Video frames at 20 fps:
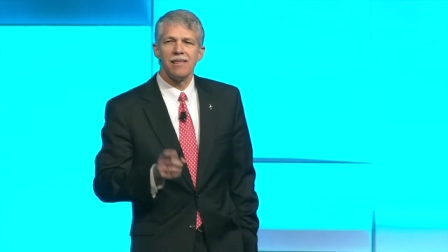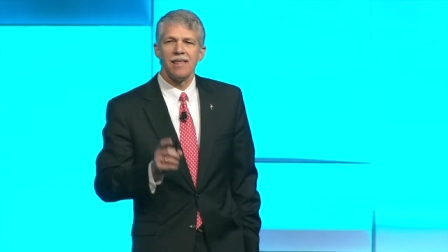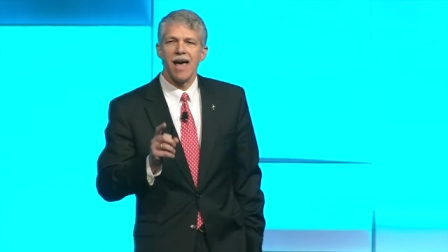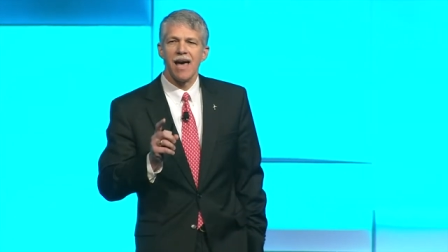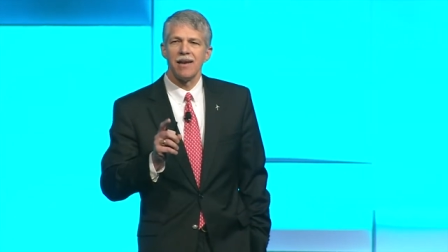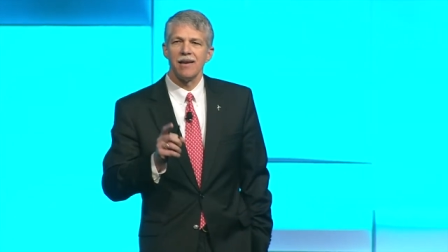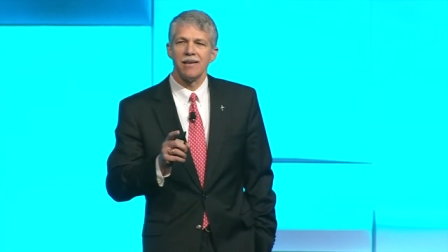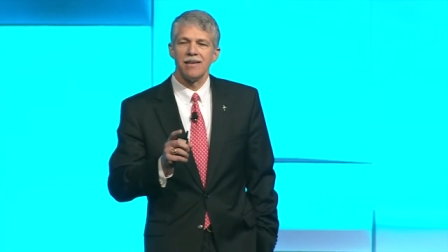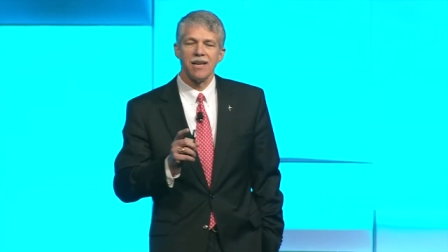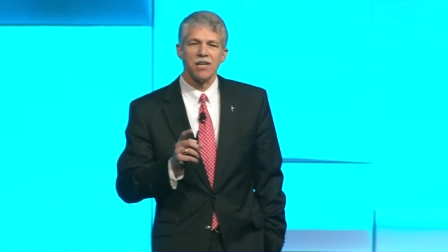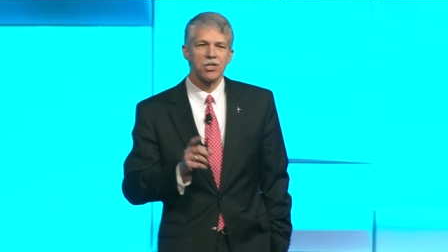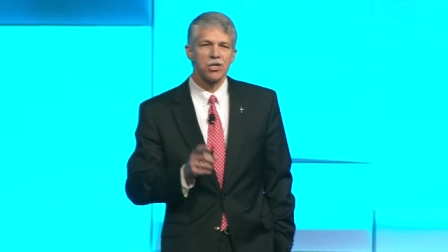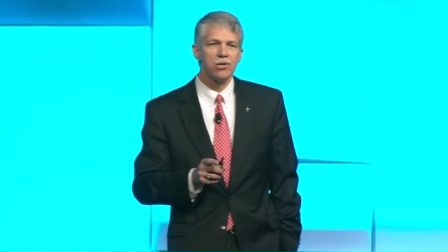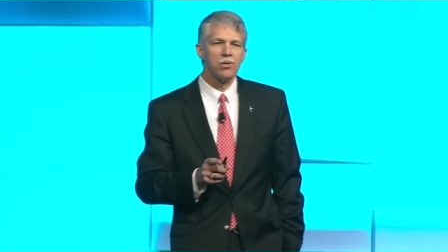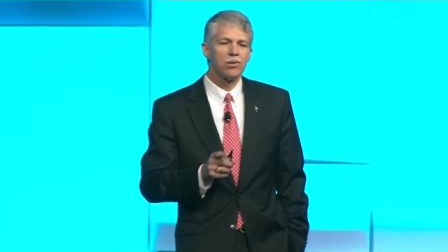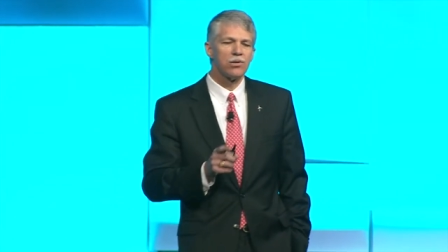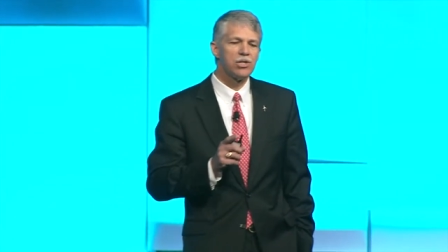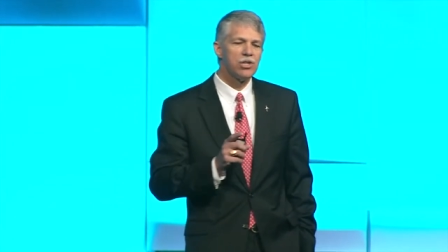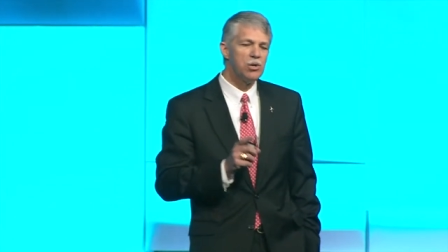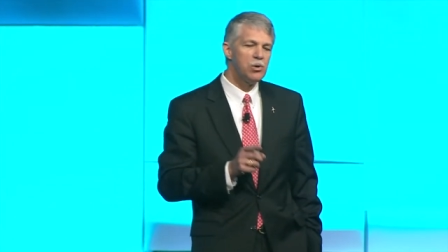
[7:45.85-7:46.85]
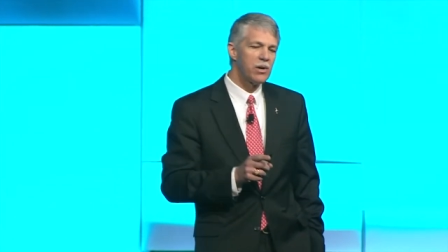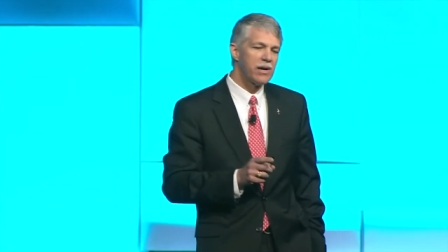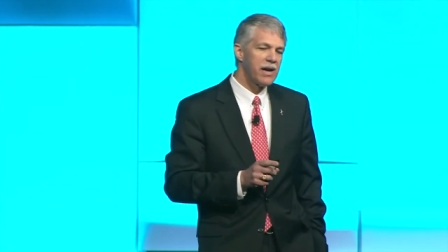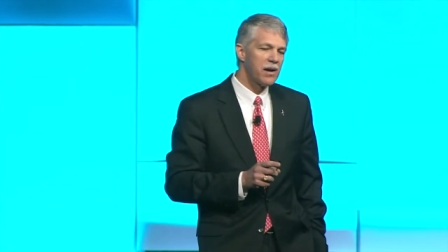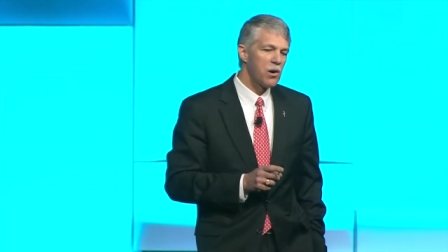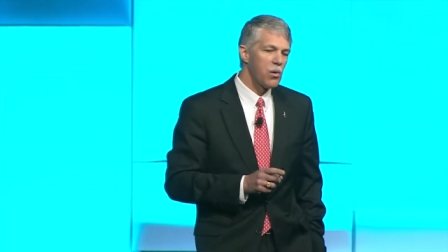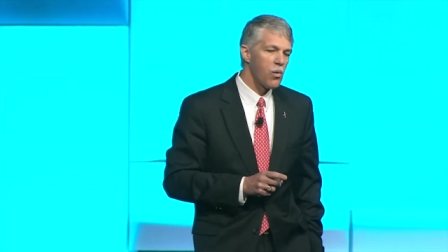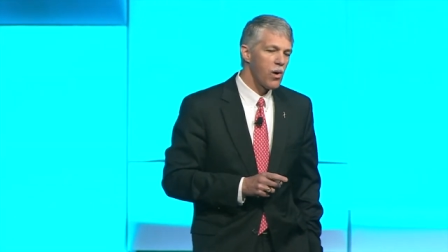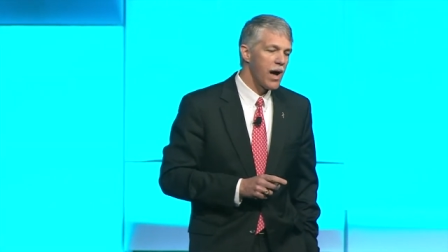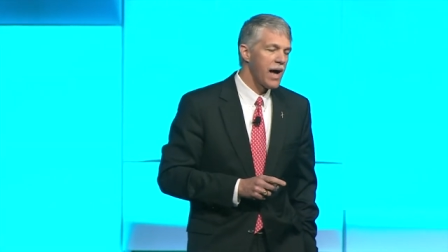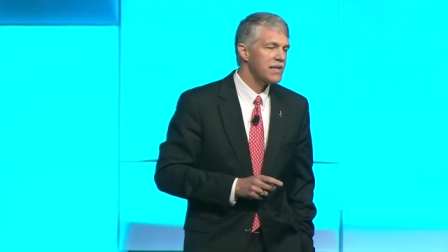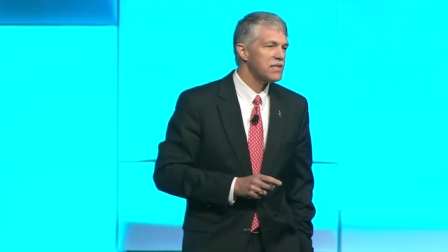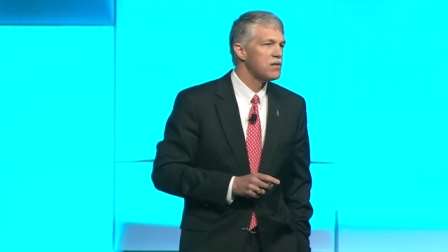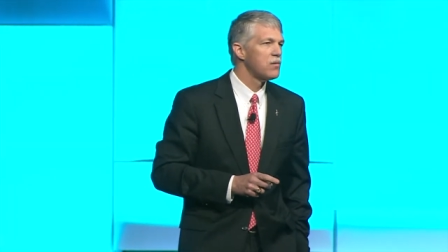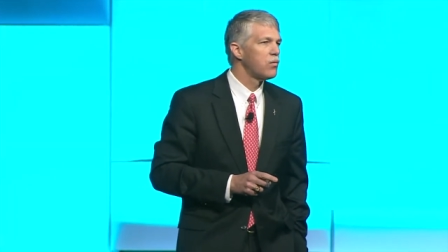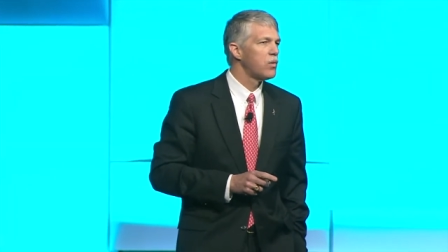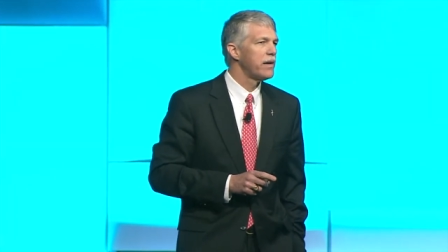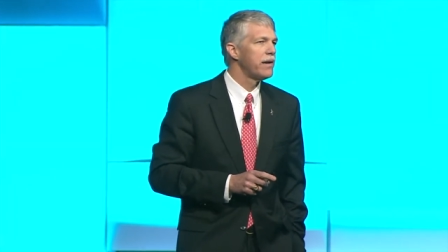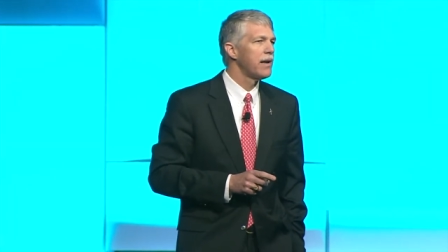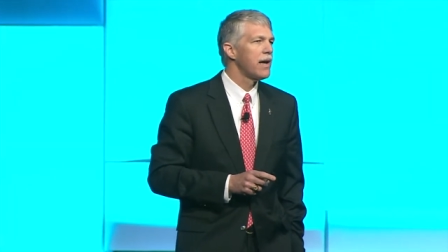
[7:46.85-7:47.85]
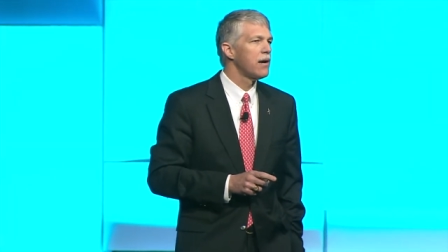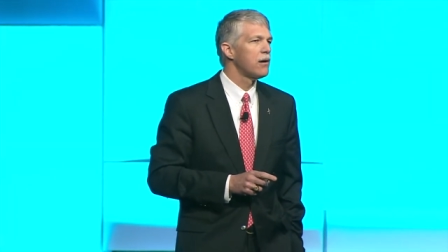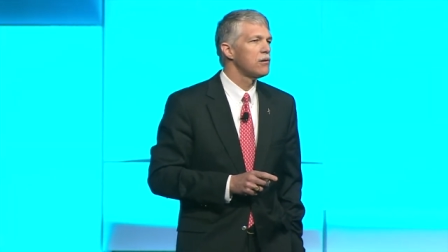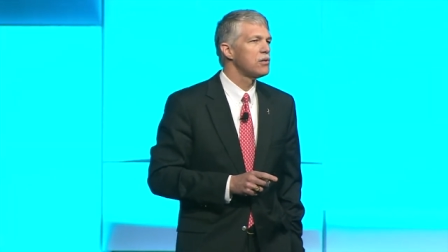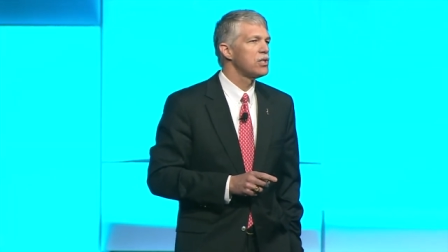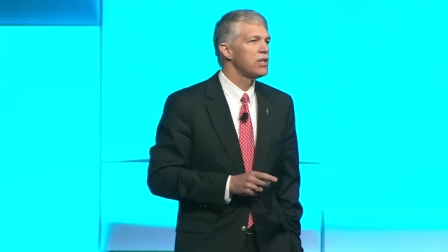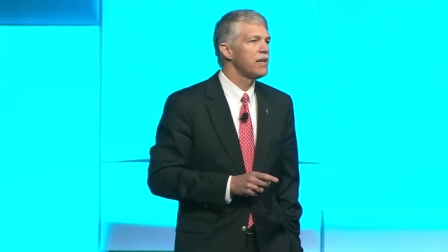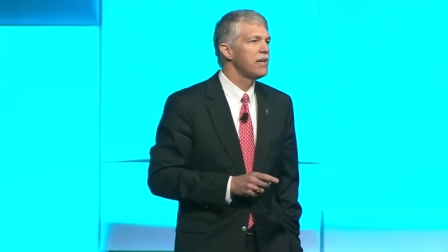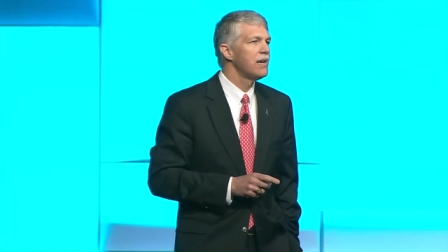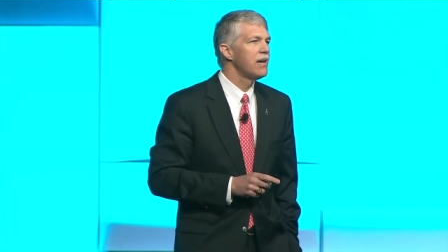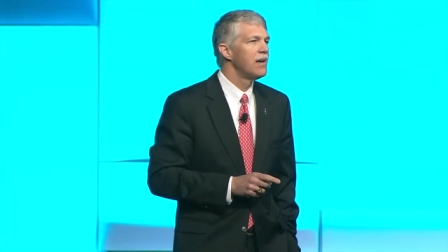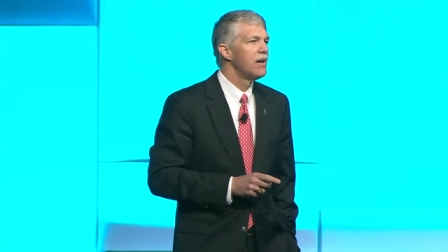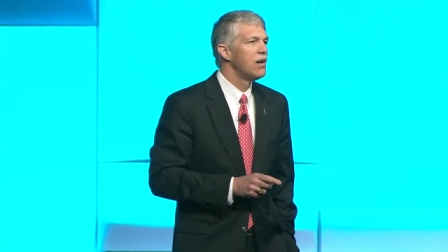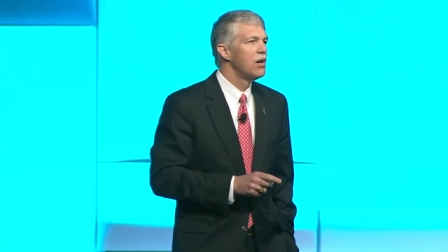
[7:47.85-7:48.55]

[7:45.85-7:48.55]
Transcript: that additional two gigawatts of wind energy